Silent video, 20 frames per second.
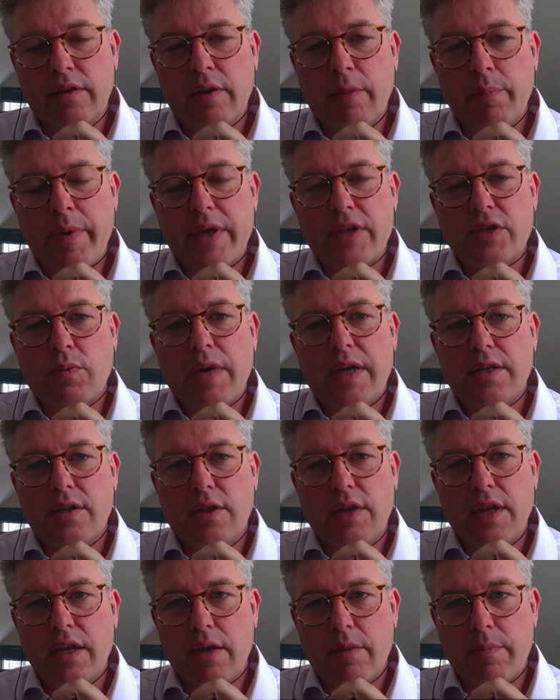the best way to
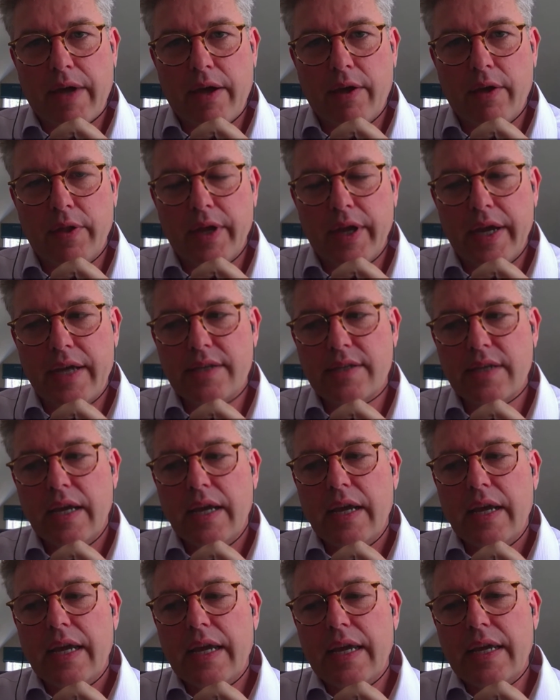think about this
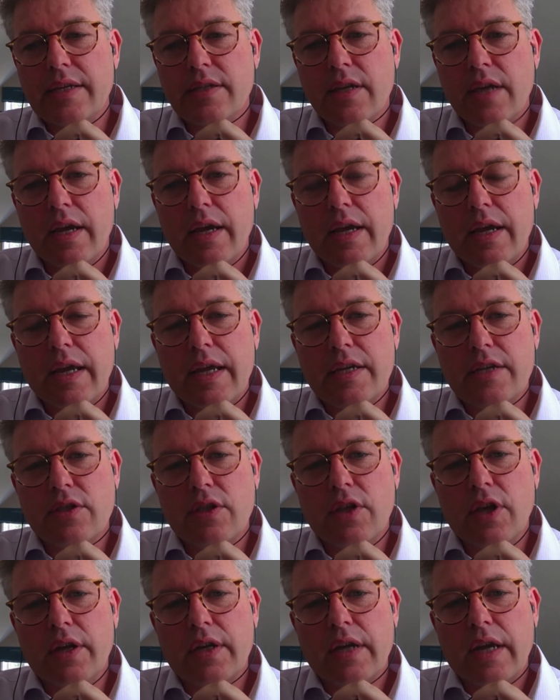is
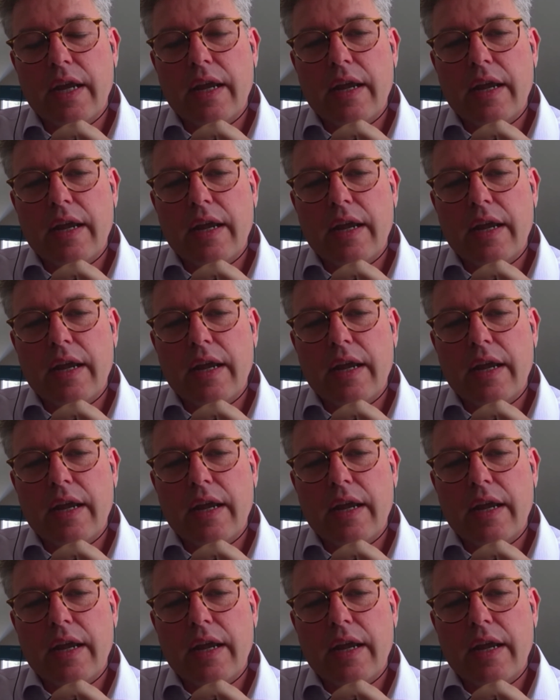that